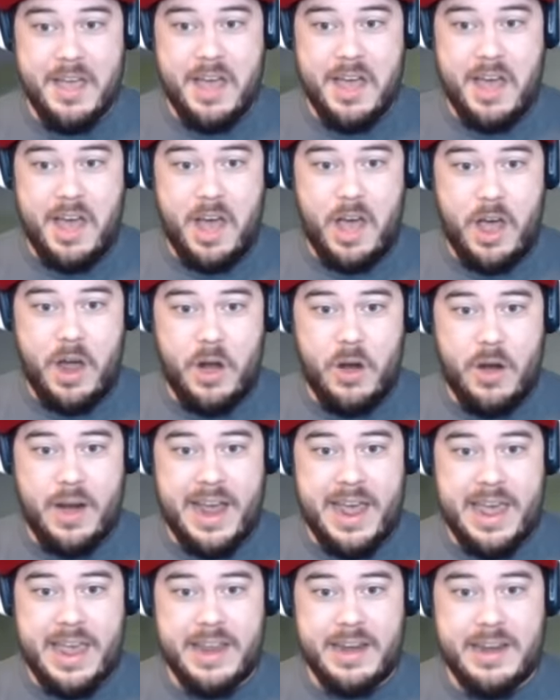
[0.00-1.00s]
All
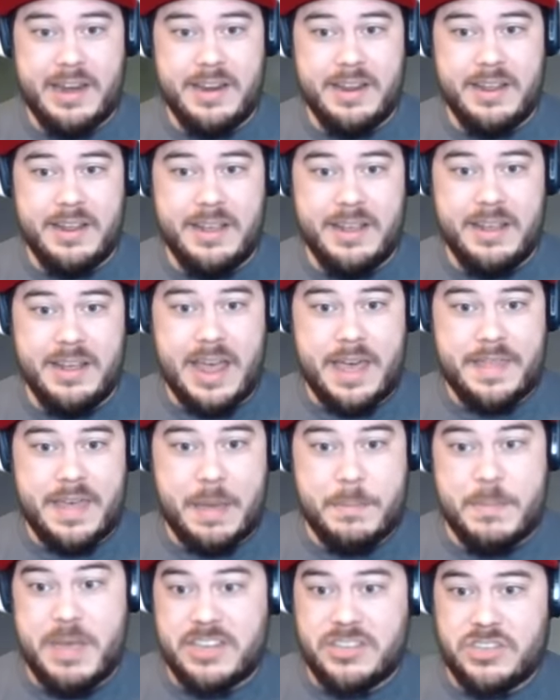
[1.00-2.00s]
right. Yeah,
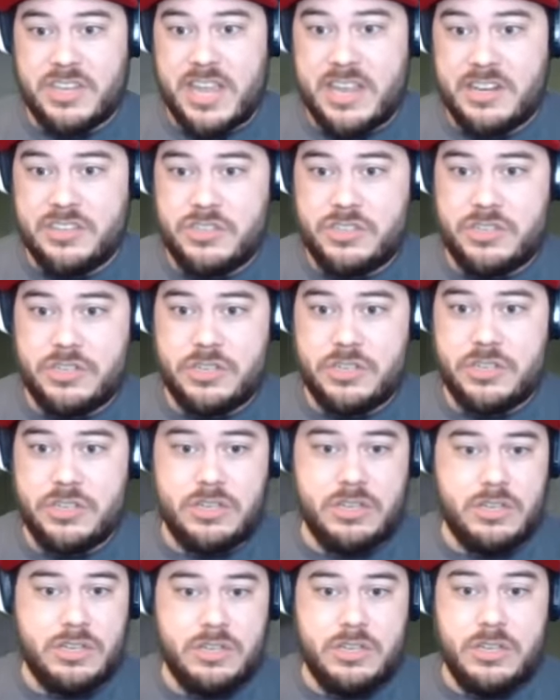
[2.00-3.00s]
that makes sense.
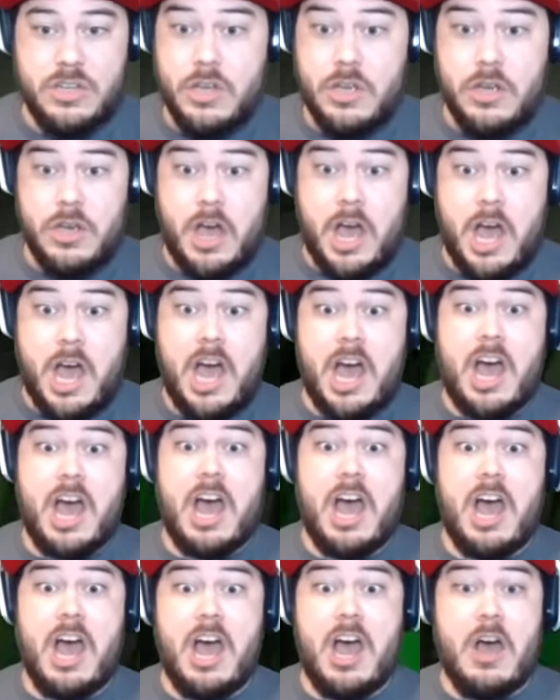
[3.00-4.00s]

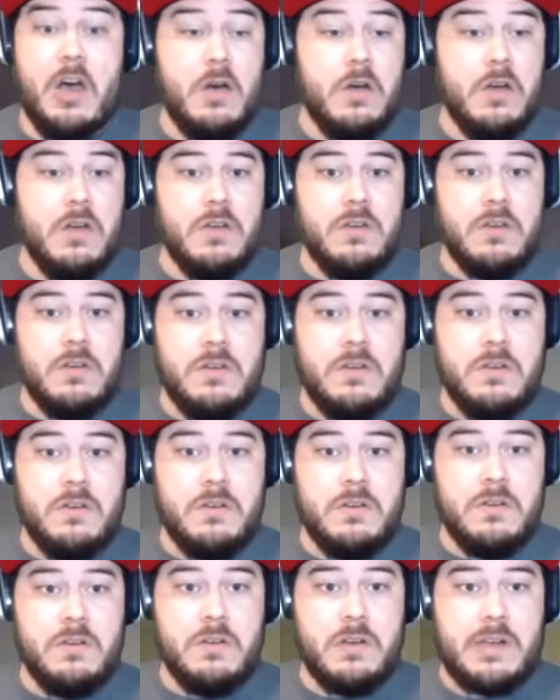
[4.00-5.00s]
Oh!
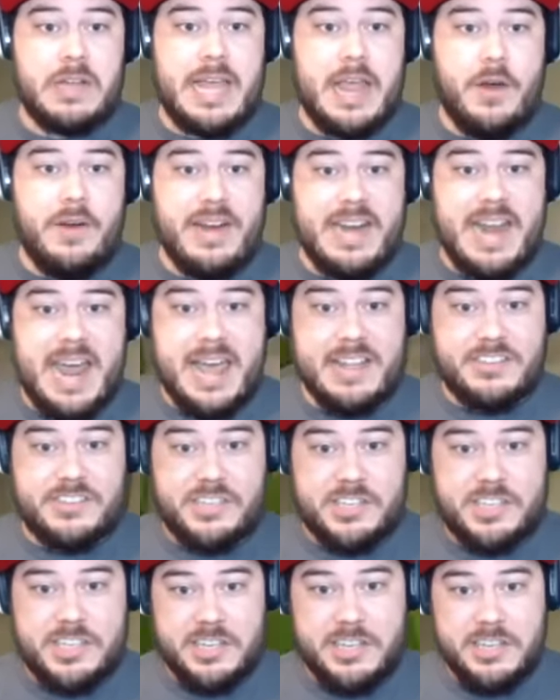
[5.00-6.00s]

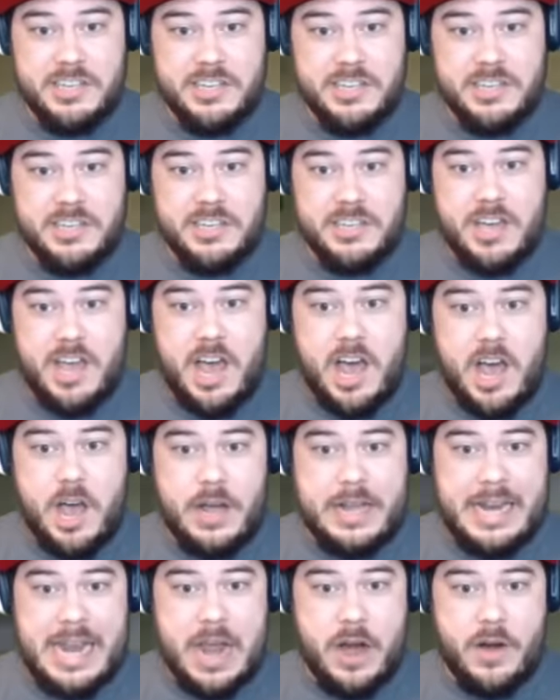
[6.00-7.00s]
Clarinets! Oh,
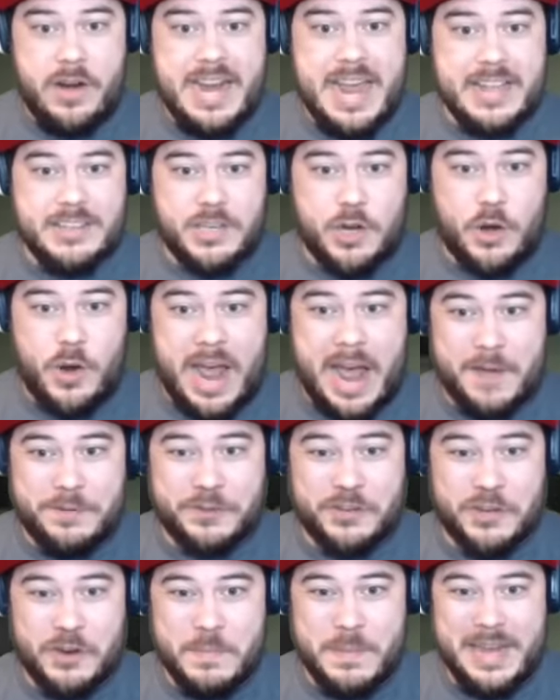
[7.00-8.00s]
clarinets are
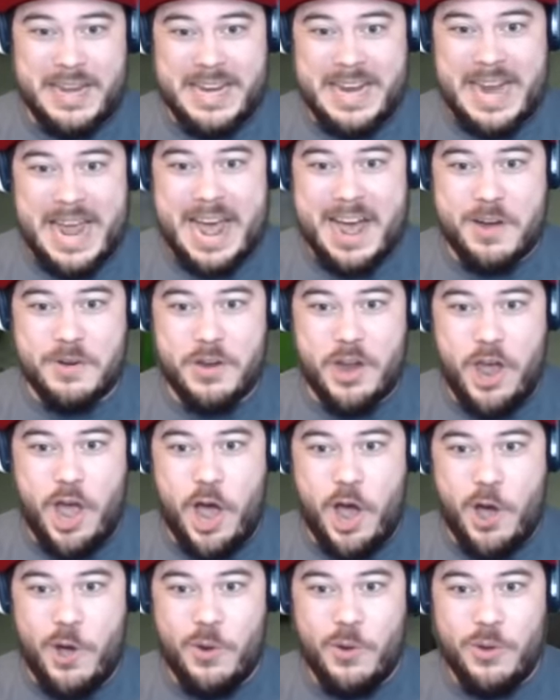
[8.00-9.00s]
after me now.
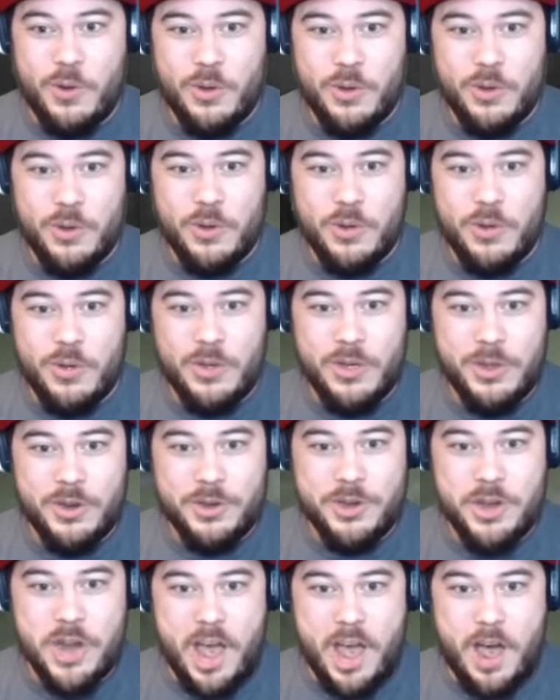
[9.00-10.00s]
No!
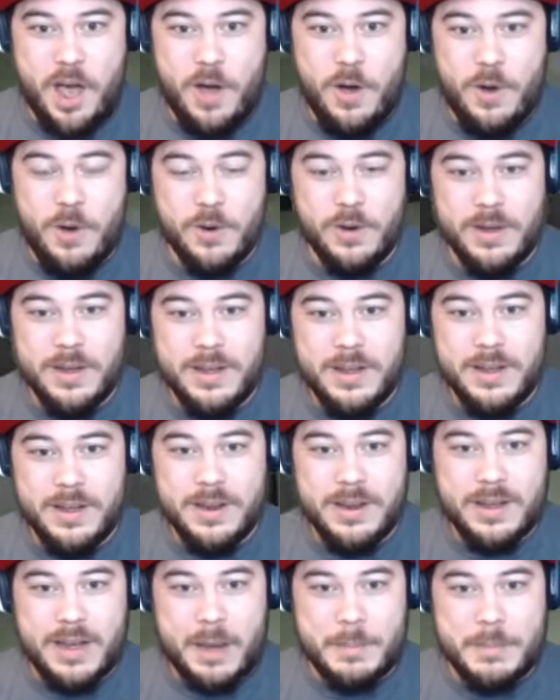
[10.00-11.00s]
No!
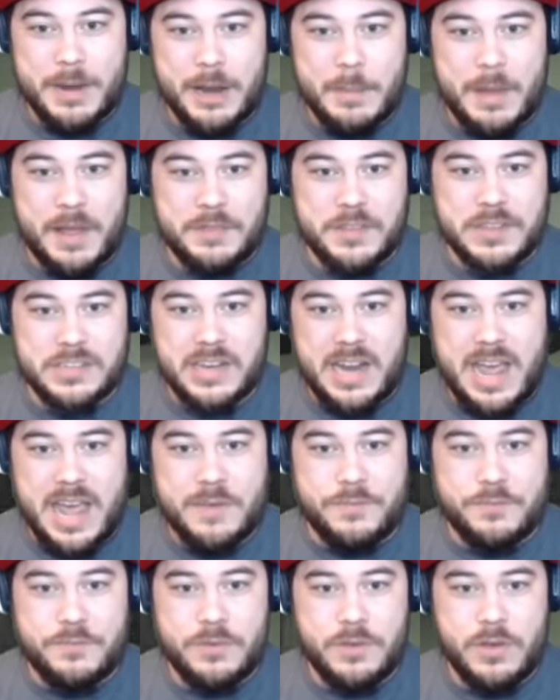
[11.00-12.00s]
I'm not about this
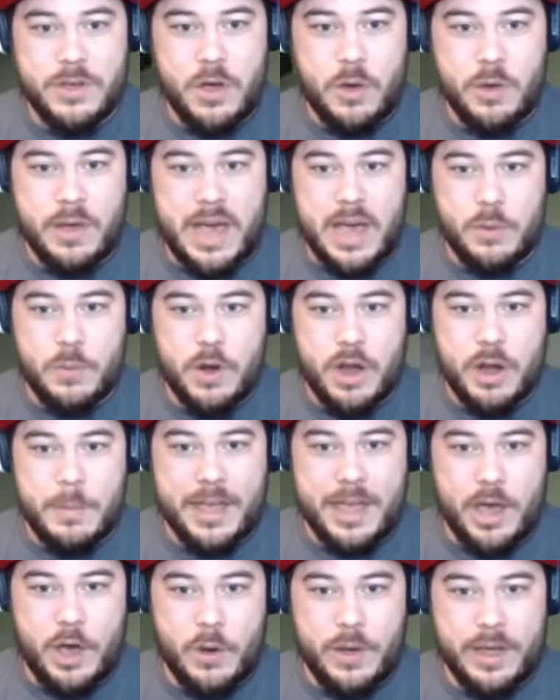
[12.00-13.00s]
life. Oh, God, where am I
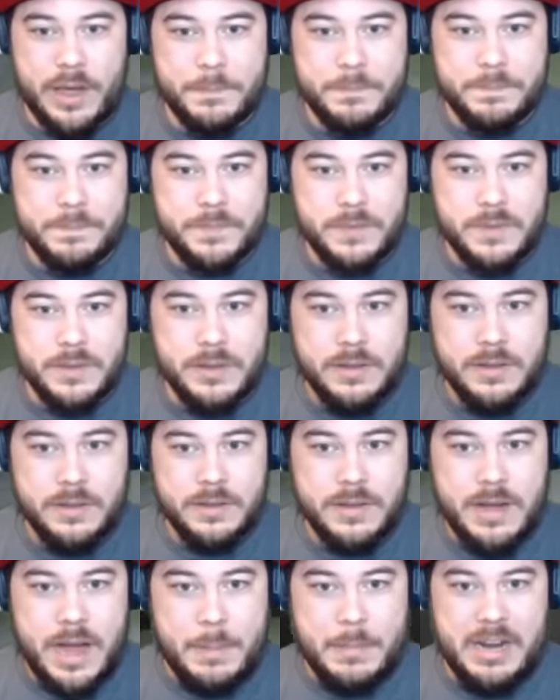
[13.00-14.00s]
going?
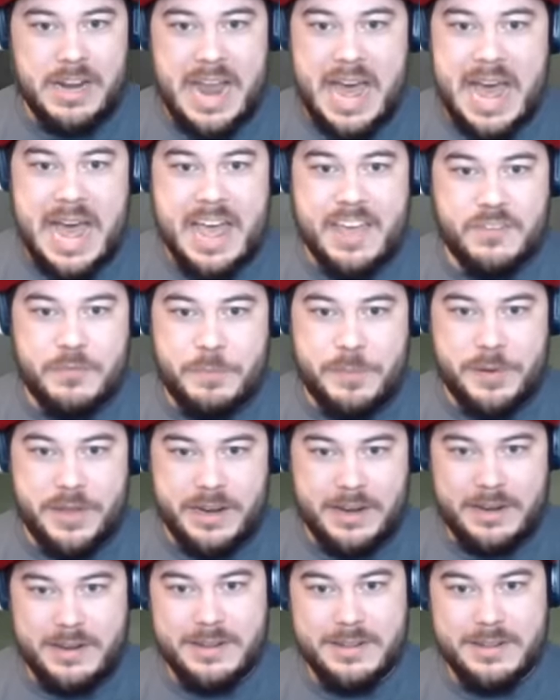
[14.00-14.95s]
I'm alive, but